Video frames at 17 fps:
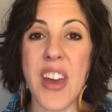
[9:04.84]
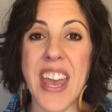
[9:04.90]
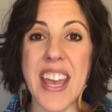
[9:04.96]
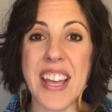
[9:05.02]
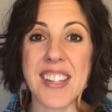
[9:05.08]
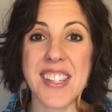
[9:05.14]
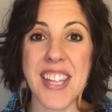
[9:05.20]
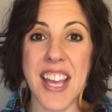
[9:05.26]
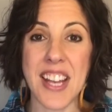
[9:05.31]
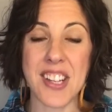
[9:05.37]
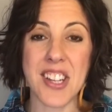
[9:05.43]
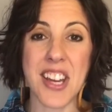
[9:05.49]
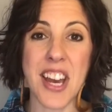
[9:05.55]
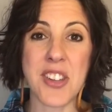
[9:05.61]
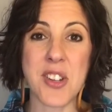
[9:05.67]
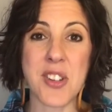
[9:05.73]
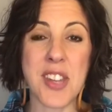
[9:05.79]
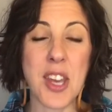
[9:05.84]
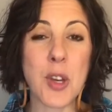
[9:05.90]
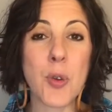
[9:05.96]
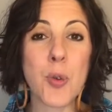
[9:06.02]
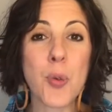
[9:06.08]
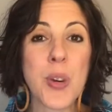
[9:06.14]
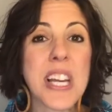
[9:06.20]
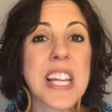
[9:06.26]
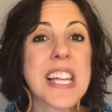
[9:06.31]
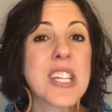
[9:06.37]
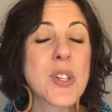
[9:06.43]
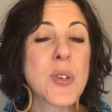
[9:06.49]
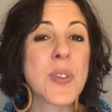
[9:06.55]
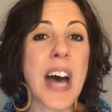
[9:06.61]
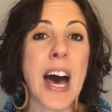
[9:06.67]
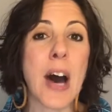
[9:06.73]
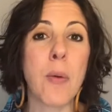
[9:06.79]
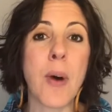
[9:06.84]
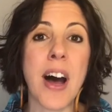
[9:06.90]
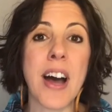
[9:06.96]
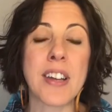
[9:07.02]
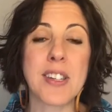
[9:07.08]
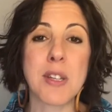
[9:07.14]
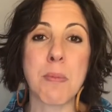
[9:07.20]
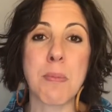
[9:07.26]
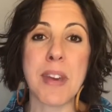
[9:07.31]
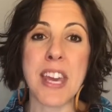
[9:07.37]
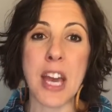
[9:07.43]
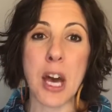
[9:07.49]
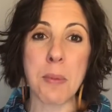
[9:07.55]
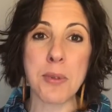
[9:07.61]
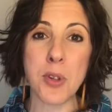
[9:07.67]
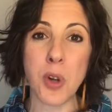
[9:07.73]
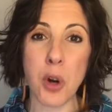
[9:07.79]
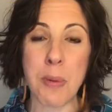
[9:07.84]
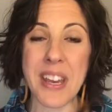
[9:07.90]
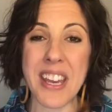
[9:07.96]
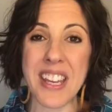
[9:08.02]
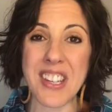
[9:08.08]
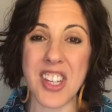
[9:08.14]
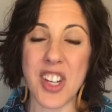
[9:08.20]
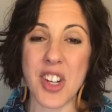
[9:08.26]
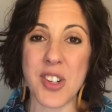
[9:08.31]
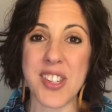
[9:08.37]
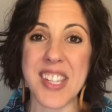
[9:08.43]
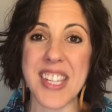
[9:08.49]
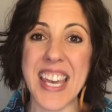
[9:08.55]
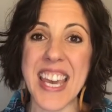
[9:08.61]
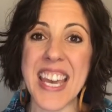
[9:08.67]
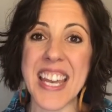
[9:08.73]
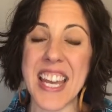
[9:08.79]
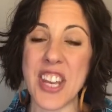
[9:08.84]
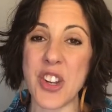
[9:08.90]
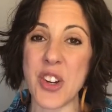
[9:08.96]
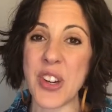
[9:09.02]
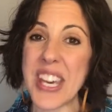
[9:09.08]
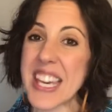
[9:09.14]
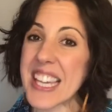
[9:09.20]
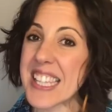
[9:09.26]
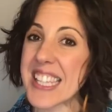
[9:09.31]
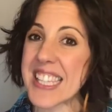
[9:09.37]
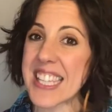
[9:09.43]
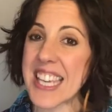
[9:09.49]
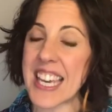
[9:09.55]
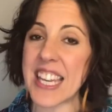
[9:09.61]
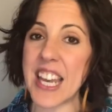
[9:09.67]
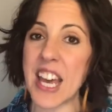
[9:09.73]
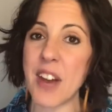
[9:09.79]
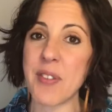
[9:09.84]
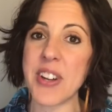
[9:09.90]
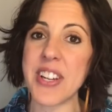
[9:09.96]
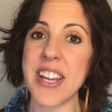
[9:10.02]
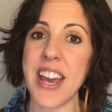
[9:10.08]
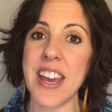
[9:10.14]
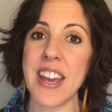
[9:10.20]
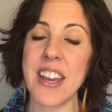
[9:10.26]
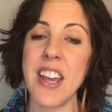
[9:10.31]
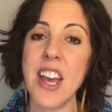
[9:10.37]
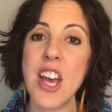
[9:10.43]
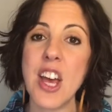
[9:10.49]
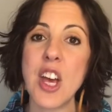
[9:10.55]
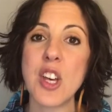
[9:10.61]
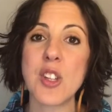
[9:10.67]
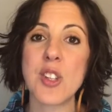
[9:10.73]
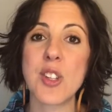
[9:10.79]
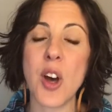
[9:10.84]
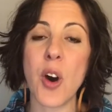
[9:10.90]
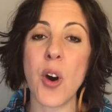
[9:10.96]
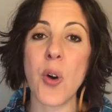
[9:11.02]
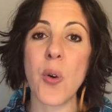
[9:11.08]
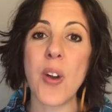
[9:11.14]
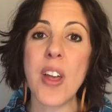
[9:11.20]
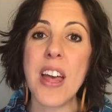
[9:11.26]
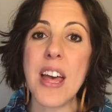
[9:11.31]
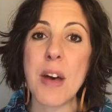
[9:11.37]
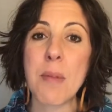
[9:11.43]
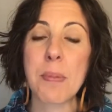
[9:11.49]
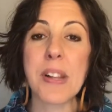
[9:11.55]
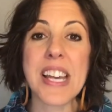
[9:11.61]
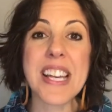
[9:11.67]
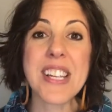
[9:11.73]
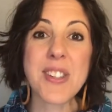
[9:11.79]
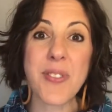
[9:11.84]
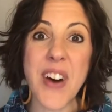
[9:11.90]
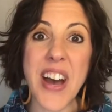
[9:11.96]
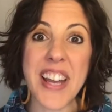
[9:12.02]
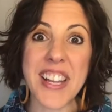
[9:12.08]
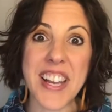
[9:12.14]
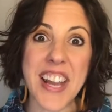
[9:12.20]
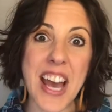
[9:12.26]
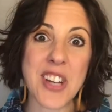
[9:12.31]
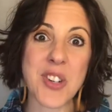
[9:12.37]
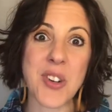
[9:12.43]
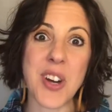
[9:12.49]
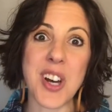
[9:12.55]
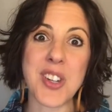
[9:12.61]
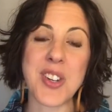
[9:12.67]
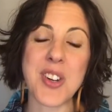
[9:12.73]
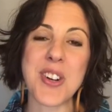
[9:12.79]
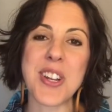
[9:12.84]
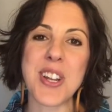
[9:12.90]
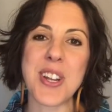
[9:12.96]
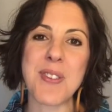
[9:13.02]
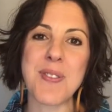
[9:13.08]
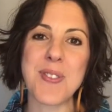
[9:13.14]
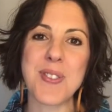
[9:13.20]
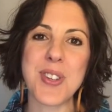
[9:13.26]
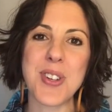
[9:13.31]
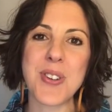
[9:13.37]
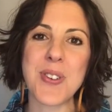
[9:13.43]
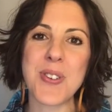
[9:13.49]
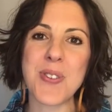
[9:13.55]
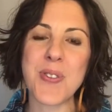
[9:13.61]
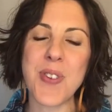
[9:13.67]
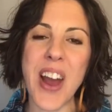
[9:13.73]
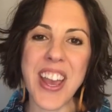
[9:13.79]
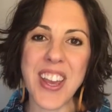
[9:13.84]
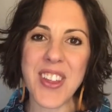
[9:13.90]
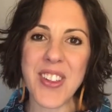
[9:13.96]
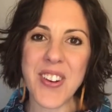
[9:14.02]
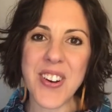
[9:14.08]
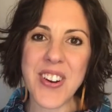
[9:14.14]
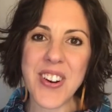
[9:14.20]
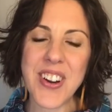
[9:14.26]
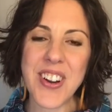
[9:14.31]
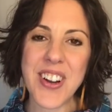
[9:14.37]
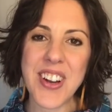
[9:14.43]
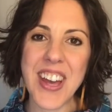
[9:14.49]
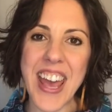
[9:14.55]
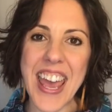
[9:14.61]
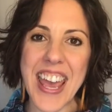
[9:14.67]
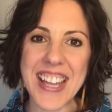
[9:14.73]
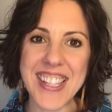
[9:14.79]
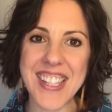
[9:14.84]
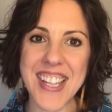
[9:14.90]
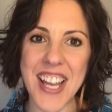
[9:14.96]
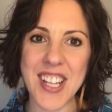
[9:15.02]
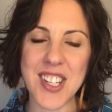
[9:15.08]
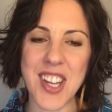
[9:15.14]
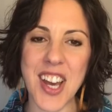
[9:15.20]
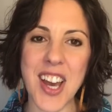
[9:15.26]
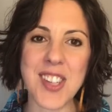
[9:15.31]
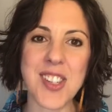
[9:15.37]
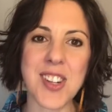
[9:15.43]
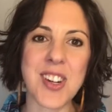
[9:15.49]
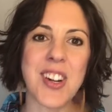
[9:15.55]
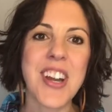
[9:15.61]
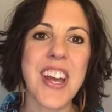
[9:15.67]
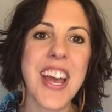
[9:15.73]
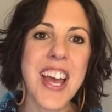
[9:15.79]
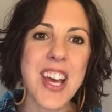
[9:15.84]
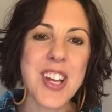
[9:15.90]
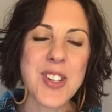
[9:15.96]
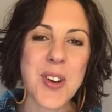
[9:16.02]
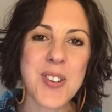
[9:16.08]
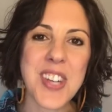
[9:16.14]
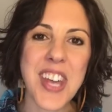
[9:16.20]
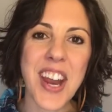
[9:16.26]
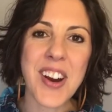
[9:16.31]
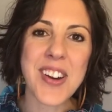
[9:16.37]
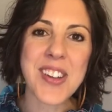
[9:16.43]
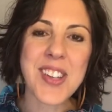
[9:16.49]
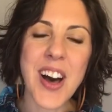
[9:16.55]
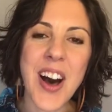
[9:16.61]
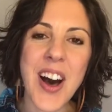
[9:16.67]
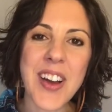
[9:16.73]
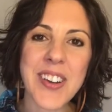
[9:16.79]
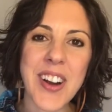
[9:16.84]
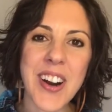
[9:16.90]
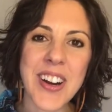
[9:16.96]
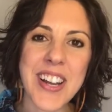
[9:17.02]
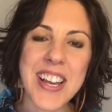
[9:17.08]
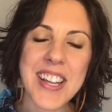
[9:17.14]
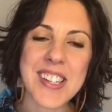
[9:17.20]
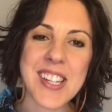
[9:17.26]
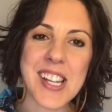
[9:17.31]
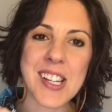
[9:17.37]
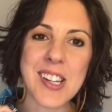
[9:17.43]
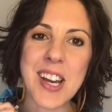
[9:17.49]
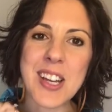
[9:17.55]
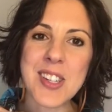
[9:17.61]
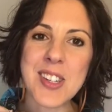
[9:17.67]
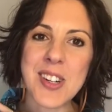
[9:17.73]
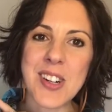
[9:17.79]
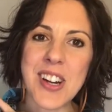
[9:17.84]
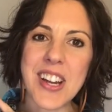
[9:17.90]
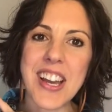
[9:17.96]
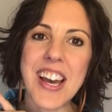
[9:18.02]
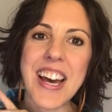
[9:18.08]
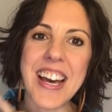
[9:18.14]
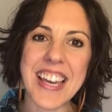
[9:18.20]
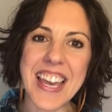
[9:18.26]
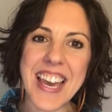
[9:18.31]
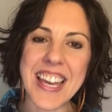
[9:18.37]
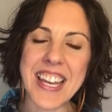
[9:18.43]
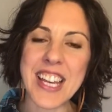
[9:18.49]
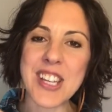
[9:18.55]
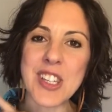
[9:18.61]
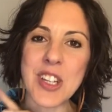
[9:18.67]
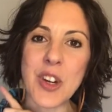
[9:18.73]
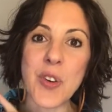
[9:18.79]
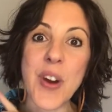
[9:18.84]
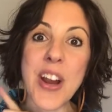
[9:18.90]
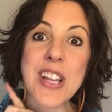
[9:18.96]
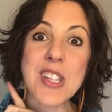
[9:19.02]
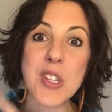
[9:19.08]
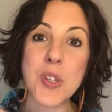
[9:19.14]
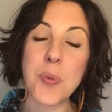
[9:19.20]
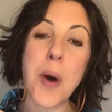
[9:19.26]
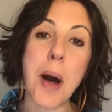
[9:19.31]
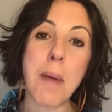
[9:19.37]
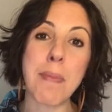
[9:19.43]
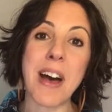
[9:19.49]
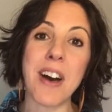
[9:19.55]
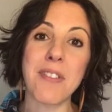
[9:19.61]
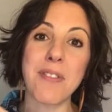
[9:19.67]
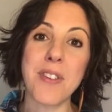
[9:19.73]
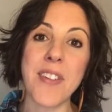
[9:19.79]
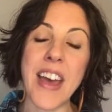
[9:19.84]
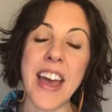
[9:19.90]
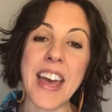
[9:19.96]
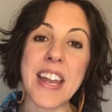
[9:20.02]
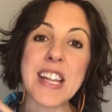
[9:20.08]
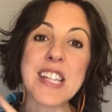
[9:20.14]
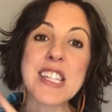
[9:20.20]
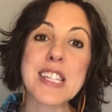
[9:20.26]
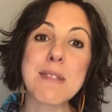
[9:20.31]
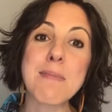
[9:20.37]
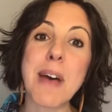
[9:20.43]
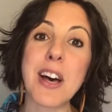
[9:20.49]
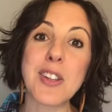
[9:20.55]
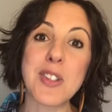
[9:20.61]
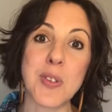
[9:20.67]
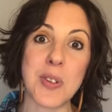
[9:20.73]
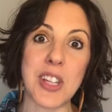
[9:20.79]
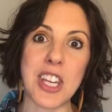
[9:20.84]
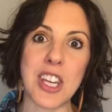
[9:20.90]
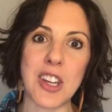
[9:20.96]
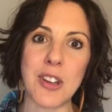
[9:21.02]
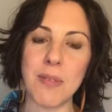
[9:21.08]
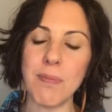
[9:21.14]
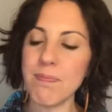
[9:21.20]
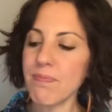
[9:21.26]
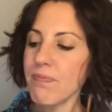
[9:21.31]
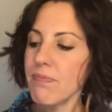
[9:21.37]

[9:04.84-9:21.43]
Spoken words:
hand sanitizers that you really do not want to be absorbing into your skin and your kids' skin every day. So please find a natural alternative to regular hand sanitizer. doTERRA's On Guard hand sanitizer, again, is a great swap out for that, and it smells really good.